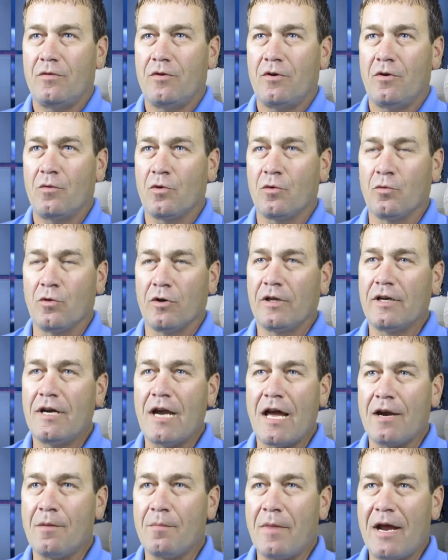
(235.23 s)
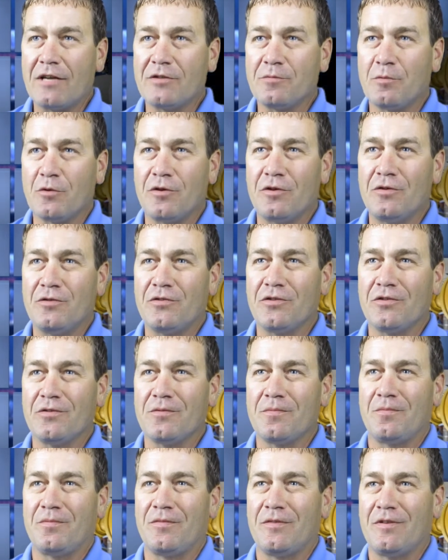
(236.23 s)
we're really not a mass
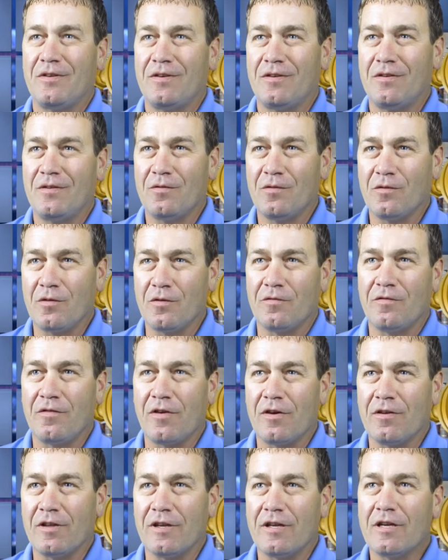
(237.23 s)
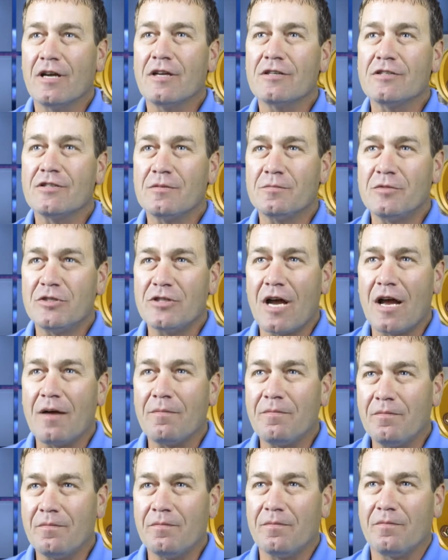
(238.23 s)
producer. We're fairly custom
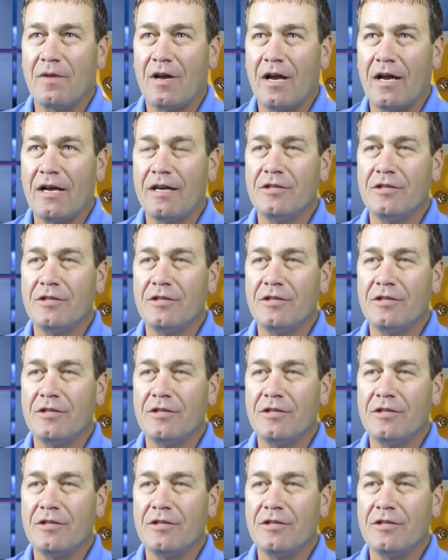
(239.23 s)
shop, high